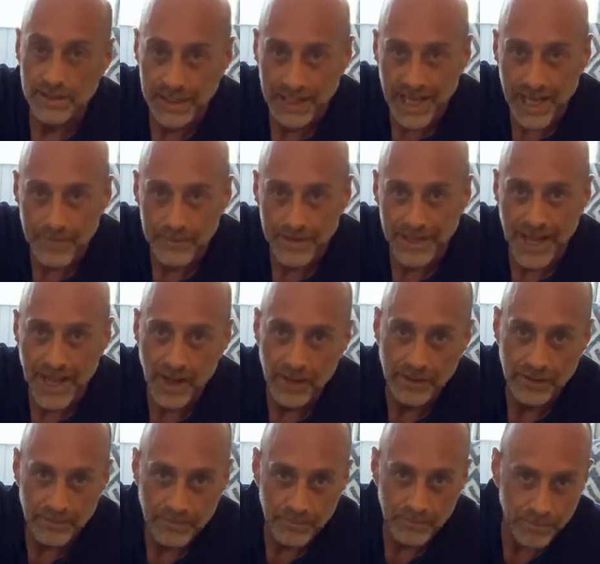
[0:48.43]
camping out
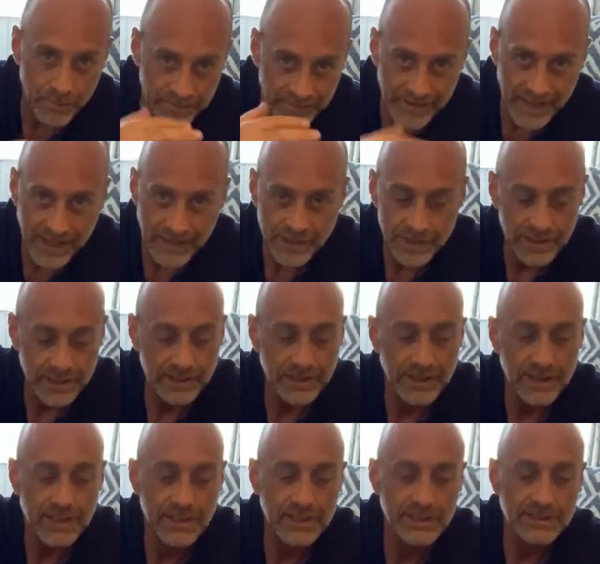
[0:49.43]
and protection.
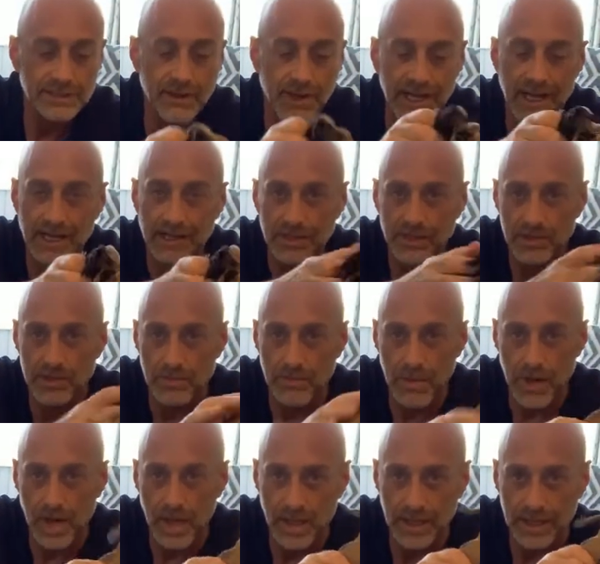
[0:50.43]
So I got the
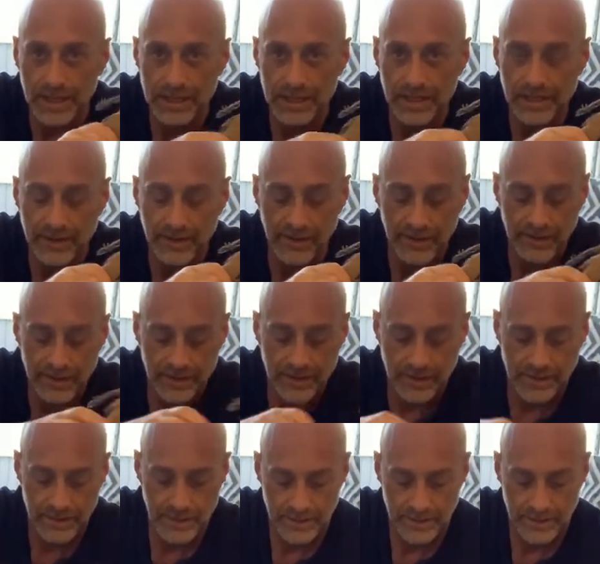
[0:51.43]
shamag in here.